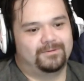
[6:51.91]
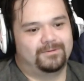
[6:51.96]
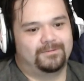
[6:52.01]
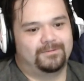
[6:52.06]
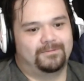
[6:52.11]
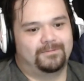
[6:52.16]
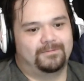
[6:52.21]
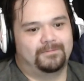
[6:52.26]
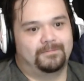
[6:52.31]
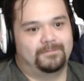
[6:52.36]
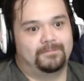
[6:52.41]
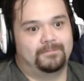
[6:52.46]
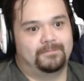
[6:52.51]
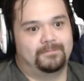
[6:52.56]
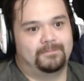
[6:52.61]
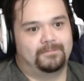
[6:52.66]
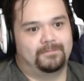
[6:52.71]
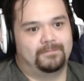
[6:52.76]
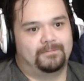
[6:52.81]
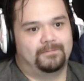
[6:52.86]

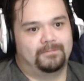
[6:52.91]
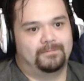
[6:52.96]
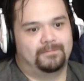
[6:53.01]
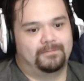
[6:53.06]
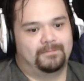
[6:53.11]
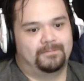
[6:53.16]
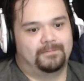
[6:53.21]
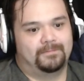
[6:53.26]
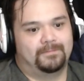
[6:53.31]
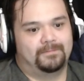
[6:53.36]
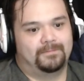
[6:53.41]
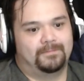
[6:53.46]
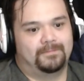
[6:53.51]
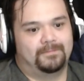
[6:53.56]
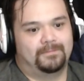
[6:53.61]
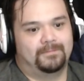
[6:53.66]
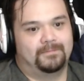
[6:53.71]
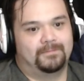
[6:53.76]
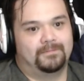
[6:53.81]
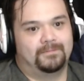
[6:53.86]

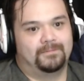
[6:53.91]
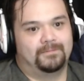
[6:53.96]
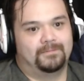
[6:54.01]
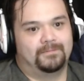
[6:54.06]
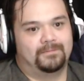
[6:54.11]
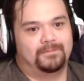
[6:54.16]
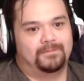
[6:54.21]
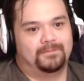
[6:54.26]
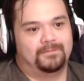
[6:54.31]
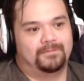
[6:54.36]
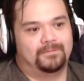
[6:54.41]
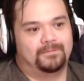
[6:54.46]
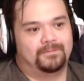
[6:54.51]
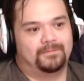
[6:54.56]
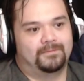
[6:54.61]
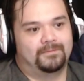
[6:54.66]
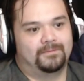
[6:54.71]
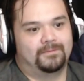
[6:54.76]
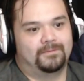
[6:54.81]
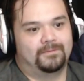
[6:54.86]

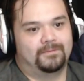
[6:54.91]
(silence)